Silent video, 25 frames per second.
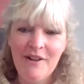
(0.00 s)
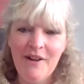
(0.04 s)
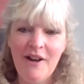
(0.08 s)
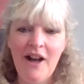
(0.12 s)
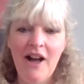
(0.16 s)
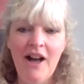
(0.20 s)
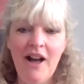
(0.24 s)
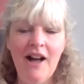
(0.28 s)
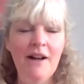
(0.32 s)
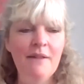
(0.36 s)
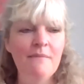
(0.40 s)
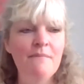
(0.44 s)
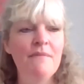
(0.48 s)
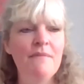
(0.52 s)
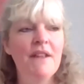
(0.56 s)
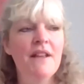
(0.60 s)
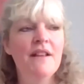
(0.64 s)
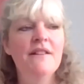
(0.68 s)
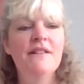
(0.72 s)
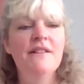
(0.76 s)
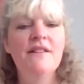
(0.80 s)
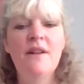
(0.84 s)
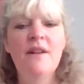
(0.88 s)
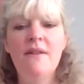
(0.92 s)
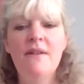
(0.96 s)

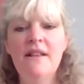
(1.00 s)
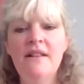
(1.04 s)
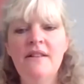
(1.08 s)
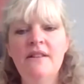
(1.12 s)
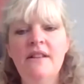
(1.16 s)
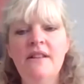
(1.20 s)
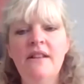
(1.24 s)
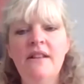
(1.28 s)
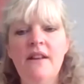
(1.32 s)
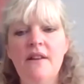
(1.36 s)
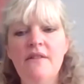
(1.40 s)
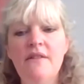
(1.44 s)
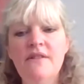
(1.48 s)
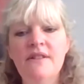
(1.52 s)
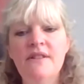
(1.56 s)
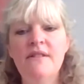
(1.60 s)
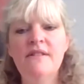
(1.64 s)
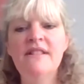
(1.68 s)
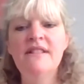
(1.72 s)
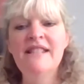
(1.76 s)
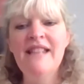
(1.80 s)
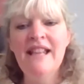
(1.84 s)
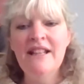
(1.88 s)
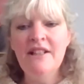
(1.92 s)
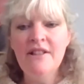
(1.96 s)
So you know,
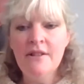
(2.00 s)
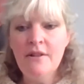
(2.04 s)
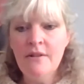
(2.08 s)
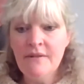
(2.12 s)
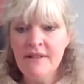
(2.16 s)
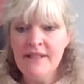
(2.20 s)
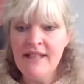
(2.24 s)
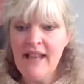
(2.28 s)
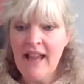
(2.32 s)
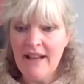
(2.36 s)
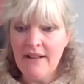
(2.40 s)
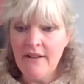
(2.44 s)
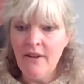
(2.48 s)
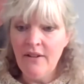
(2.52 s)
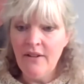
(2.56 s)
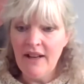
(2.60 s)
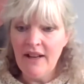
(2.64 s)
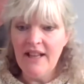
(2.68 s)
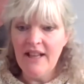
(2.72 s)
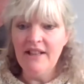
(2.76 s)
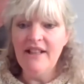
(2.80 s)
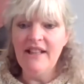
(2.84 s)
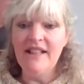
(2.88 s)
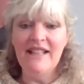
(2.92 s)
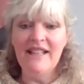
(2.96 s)
digital
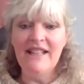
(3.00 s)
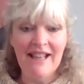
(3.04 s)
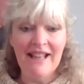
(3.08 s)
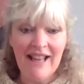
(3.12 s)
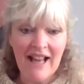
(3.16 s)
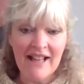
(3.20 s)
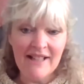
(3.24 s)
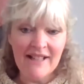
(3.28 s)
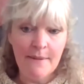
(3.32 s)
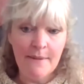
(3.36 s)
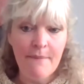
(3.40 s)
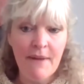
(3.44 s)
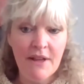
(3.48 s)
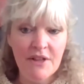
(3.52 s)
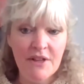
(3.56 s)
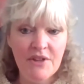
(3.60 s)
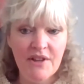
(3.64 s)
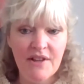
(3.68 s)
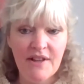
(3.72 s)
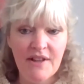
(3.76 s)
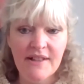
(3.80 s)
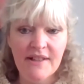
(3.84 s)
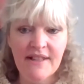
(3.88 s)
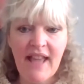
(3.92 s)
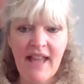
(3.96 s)
technology, as I
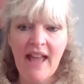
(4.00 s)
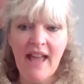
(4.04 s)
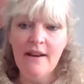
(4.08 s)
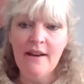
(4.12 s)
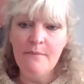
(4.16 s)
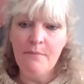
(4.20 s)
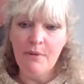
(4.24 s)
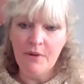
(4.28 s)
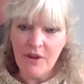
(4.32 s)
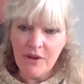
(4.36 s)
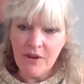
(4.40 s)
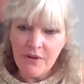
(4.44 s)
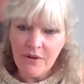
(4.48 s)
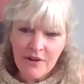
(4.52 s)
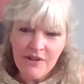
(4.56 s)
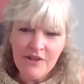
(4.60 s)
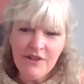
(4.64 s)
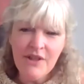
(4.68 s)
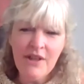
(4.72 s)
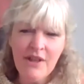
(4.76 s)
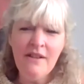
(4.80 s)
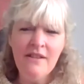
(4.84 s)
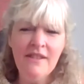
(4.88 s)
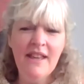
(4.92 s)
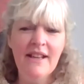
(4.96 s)
mentioned, is scalable. You can
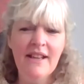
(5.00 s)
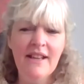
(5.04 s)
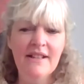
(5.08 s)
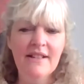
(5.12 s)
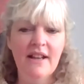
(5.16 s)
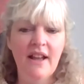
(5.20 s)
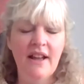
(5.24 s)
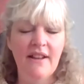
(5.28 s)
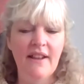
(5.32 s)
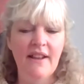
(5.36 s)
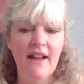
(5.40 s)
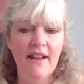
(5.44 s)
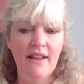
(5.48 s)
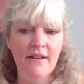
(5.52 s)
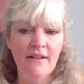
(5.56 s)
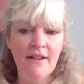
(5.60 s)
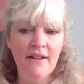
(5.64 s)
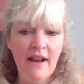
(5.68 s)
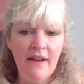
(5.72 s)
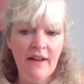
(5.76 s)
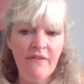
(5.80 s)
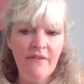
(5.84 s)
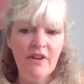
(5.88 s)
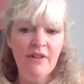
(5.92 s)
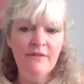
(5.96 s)
do things like that. You
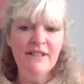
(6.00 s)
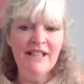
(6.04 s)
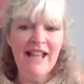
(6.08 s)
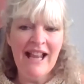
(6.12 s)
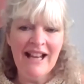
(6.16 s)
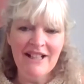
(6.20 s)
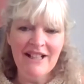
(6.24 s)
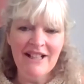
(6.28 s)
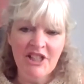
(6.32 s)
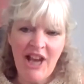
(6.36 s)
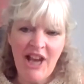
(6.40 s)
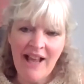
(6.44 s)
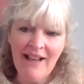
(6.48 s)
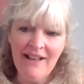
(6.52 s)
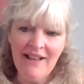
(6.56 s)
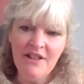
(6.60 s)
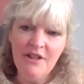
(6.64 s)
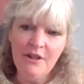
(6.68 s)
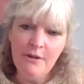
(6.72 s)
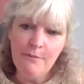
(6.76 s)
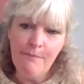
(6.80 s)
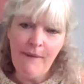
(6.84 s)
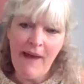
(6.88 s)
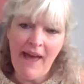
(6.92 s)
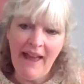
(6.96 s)
can have a
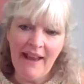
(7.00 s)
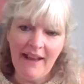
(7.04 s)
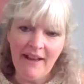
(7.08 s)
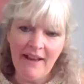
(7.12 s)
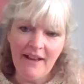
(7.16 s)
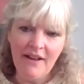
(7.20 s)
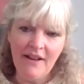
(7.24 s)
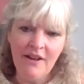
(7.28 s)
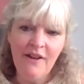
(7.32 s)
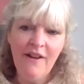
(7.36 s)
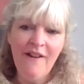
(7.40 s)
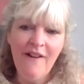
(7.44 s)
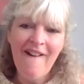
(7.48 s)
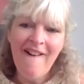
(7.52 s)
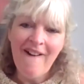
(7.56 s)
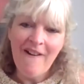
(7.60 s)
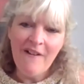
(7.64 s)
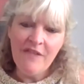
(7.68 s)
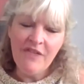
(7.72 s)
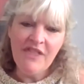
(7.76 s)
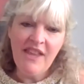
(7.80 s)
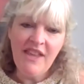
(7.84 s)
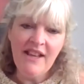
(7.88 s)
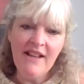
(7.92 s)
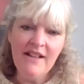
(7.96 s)
challenge bank
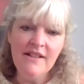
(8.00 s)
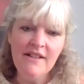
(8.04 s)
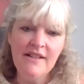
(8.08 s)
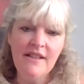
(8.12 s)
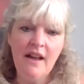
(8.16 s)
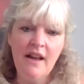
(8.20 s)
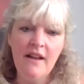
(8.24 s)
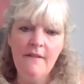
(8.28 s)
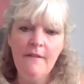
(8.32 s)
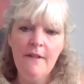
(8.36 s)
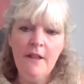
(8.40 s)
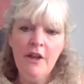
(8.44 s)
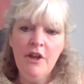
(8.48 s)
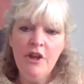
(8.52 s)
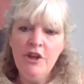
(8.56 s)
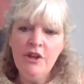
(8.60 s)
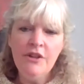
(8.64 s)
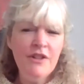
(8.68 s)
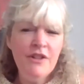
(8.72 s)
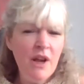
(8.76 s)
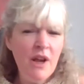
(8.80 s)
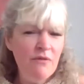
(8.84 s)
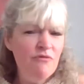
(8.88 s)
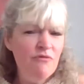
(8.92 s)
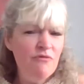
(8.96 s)
of things that
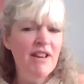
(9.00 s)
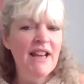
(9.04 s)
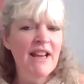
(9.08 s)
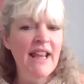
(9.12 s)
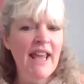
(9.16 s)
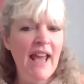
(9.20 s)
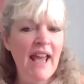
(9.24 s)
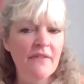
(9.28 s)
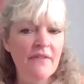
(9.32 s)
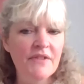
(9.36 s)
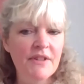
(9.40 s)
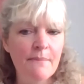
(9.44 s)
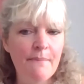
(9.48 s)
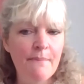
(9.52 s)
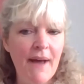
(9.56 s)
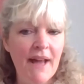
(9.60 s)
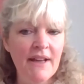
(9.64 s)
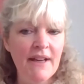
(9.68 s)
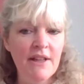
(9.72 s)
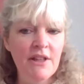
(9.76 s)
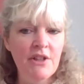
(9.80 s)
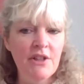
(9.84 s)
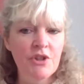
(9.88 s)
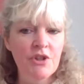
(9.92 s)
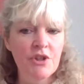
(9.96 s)
you don't really have to
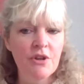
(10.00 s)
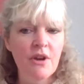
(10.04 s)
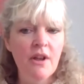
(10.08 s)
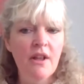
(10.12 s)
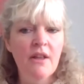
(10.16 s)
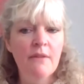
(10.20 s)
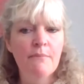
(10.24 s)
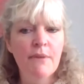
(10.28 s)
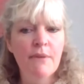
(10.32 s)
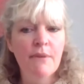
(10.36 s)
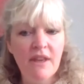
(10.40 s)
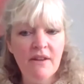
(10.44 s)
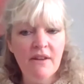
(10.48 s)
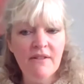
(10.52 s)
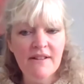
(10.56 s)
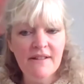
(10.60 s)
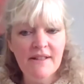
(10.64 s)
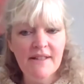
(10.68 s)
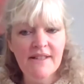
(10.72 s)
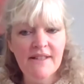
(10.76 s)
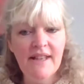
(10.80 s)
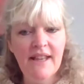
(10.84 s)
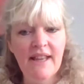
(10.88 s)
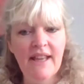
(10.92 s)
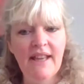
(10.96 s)
manage, but you can
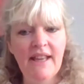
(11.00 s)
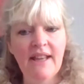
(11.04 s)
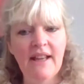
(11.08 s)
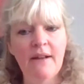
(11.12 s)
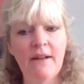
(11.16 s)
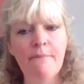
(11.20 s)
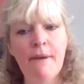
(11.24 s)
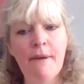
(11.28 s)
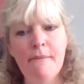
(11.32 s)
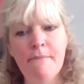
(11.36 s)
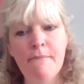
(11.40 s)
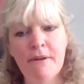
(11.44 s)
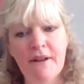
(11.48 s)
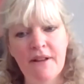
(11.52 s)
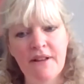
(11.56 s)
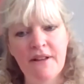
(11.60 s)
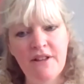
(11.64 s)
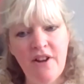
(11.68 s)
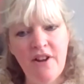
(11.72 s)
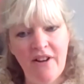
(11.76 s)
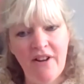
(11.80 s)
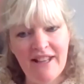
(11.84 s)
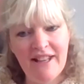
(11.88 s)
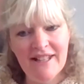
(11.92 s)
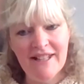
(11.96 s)
see people can
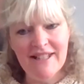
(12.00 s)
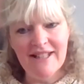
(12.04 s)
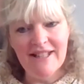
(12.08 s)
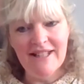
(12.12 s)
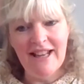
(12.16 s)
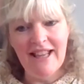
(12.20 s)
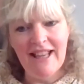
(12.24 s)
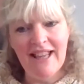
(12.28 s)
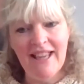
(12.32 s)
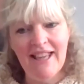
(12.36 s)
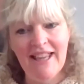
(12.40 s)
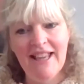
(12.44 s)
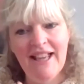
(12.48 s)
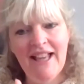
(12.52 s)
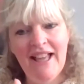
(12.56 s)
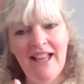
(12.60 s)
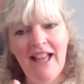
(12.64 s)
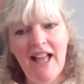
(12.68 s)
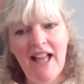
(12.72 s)
nicely